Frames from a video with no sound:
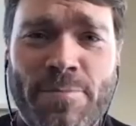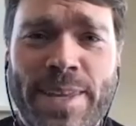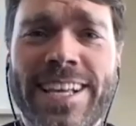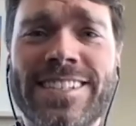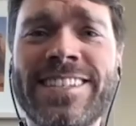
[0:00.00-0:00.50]

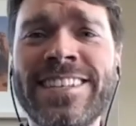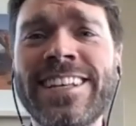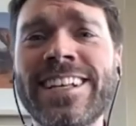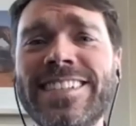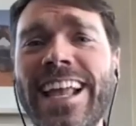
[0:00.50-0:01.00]
Because
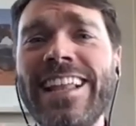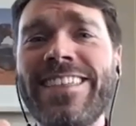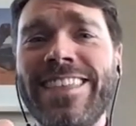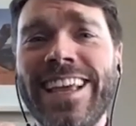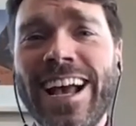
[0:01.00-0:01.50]
because
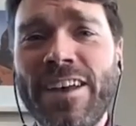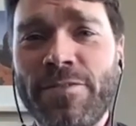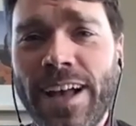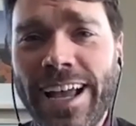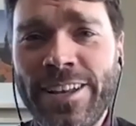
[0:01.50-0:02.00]
anything I
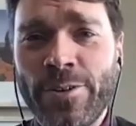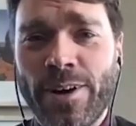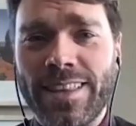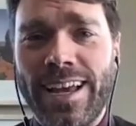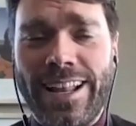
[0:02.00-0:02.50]
I do
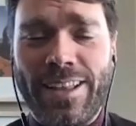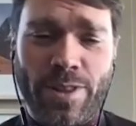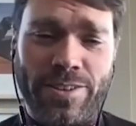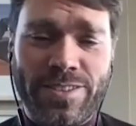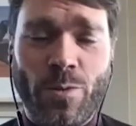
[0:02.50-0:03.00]
online,
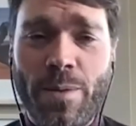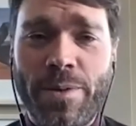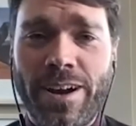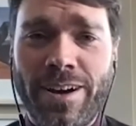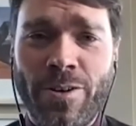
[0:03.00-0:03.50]
whether it's a
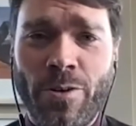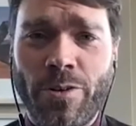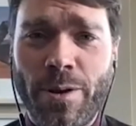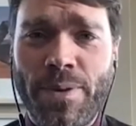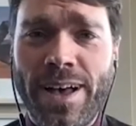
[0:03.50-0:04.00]
webinar
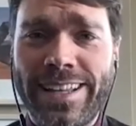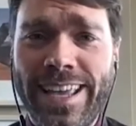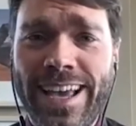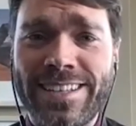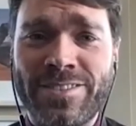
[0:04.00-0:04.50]
or a
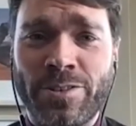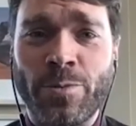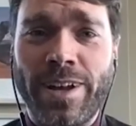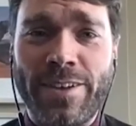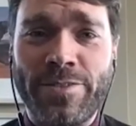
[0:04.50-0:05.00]
podcast or
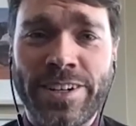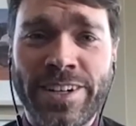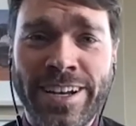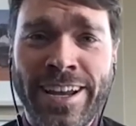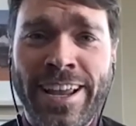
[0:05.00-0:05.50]
whatever,
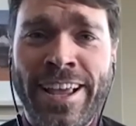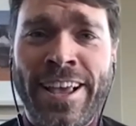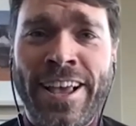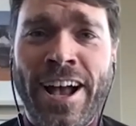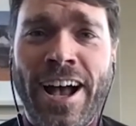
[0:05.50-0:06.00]

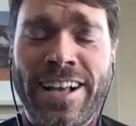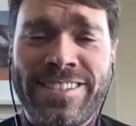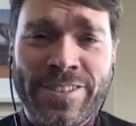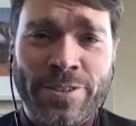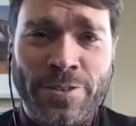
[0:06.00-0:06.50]
I
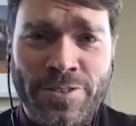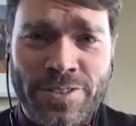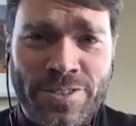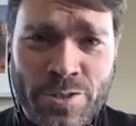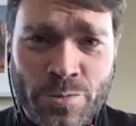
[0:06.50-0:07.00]
still
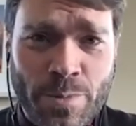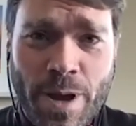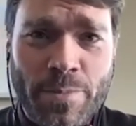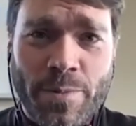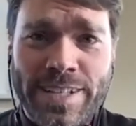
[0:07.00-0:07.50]
just
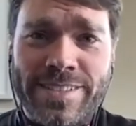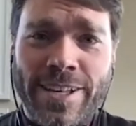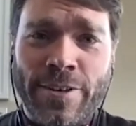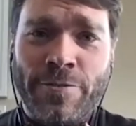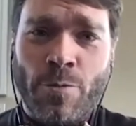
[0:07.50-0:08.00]
remember
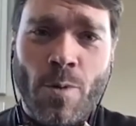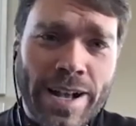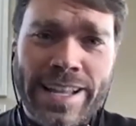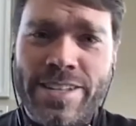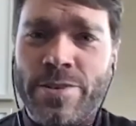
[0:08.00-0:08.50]
myself
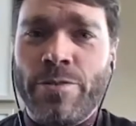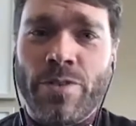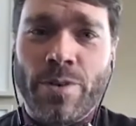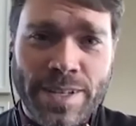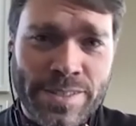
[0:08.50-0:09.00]
walking to and
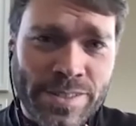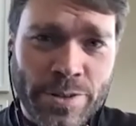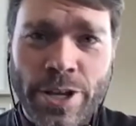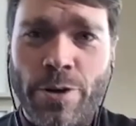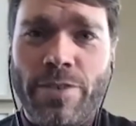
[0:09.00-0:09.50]
from my
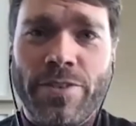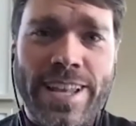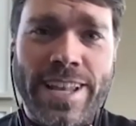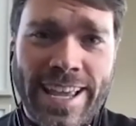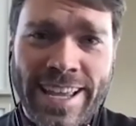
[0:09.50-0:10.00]
studio every
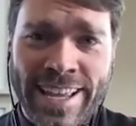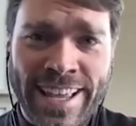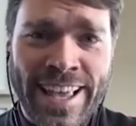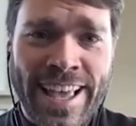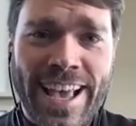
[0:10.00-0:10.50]
day
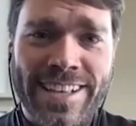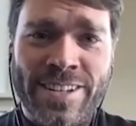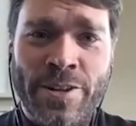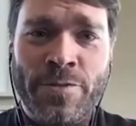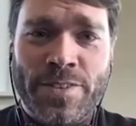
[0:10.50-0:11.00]
as a
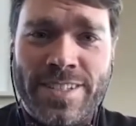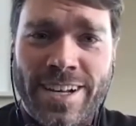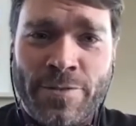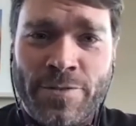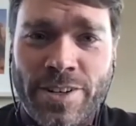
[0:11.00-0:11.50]
new
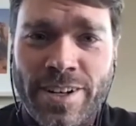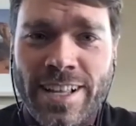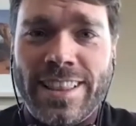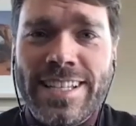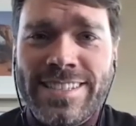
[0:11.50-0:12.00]
photographer,
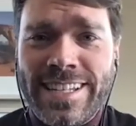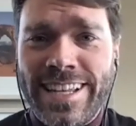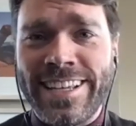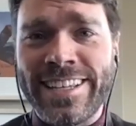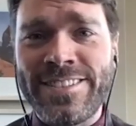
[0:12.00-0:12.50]

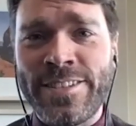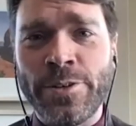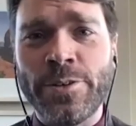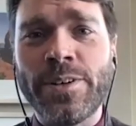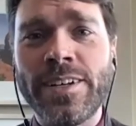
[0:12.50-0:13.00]
listening
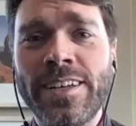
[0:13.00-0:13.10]
to